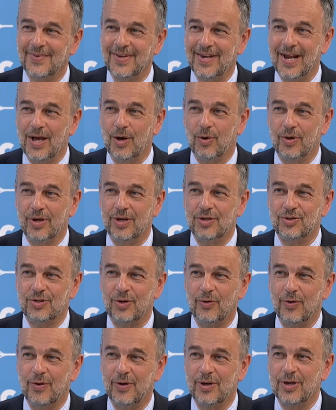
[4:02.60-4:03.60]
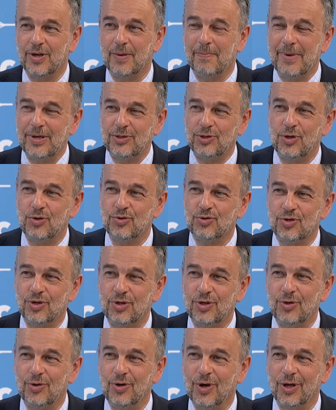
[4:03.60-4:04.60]
Now, is there a message that
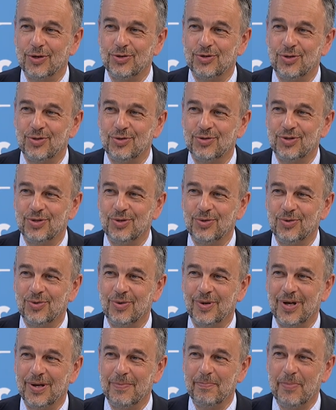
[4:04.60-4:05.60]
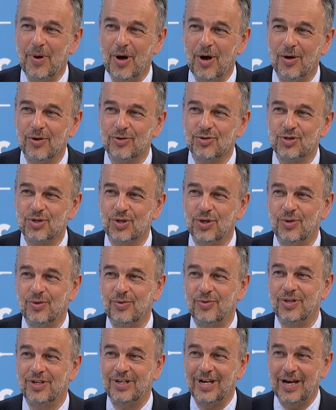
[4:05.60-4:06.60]
you'd like to, to impart
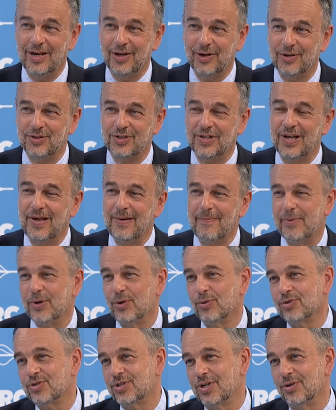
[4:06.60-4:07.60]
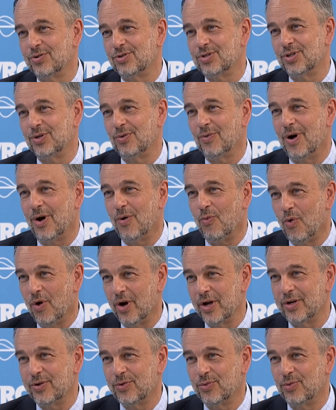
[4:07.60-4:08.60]
to the delegates here, but also to our
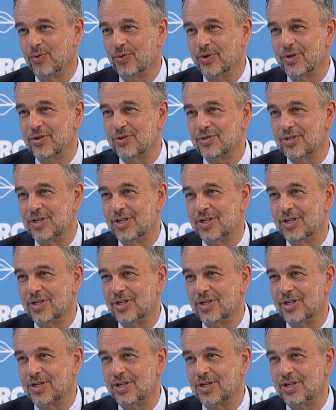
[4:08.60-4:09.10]
wider audience